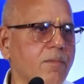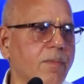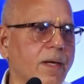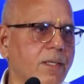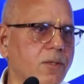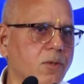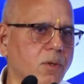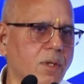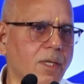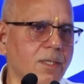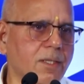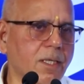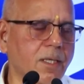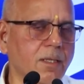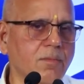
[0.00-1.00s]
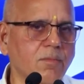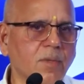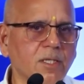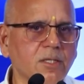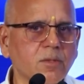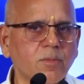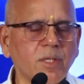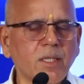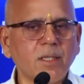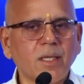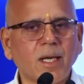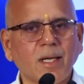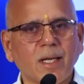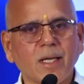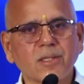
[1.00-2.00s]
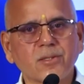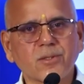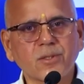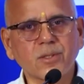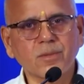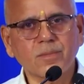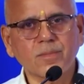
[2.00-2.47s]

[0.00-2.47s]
metro culture must be enhanced.